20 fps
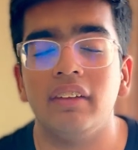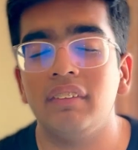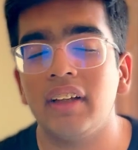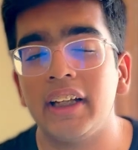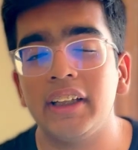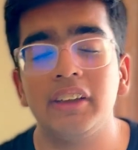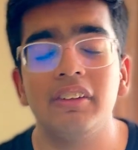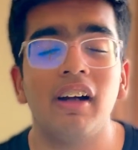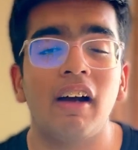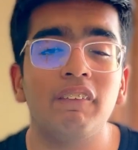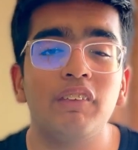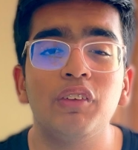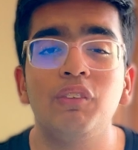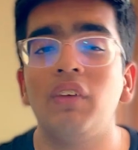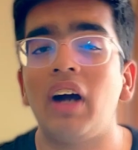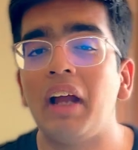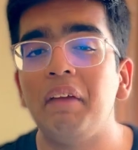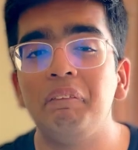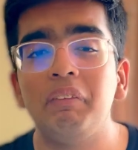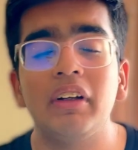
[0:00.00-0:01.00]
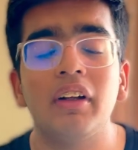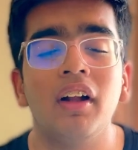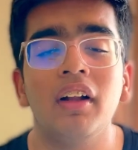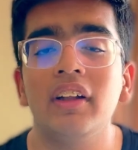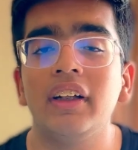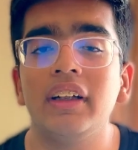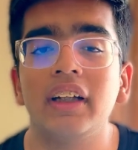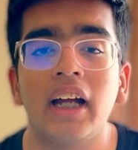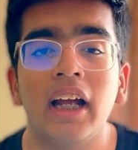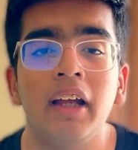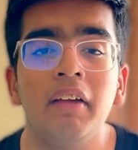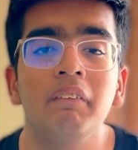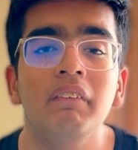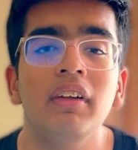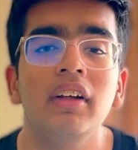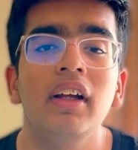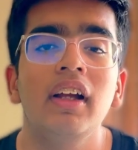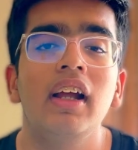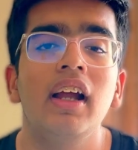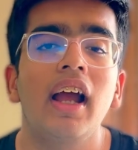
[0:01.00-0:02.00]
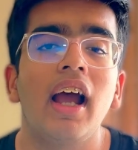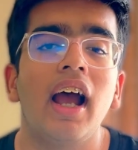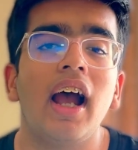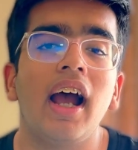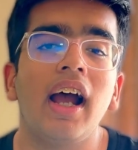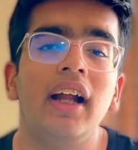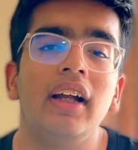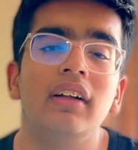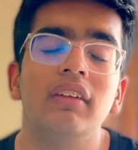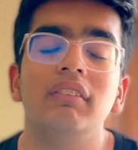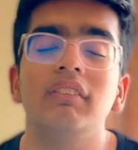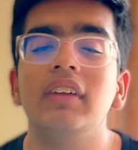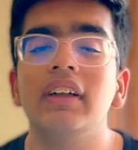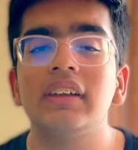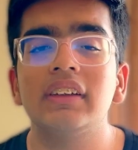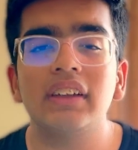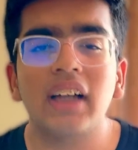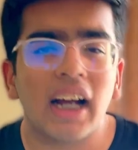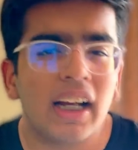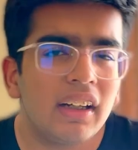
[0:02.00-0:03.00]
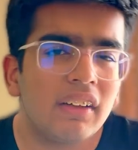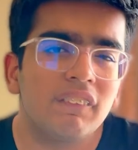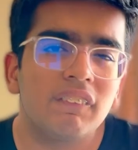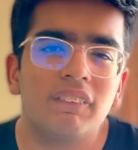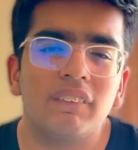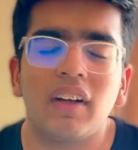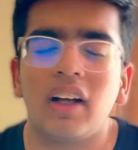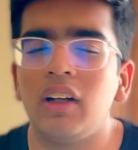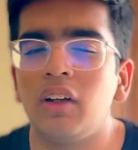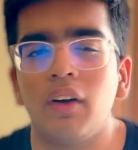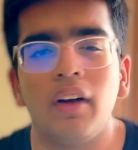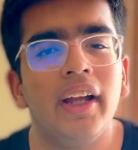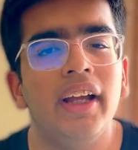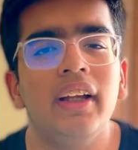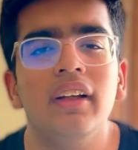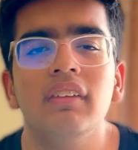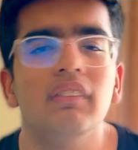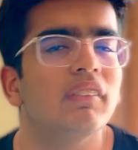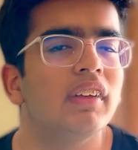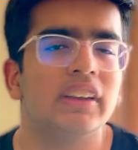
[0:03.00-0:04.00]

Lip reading: Like, you have to wipe it all the time, and it's kind of annoying.